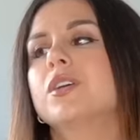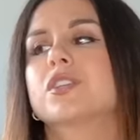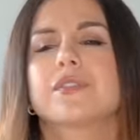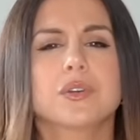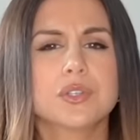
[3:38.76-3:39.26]

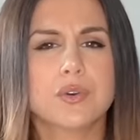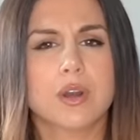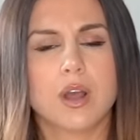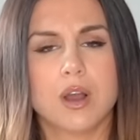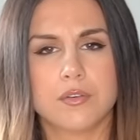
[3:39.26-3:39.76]
So for those who
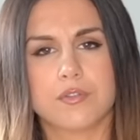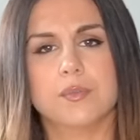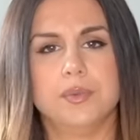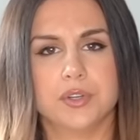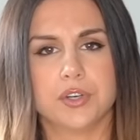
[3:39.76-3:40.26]
are
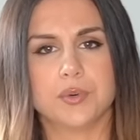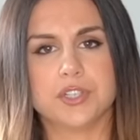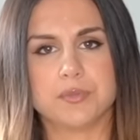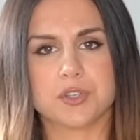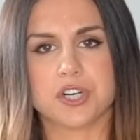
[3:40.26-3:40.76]
unfamiliar with
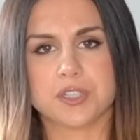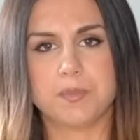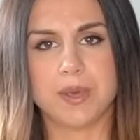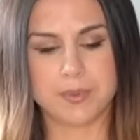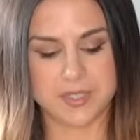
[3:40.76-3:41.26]

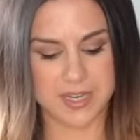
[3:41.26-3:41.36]
Gymshark's Pippa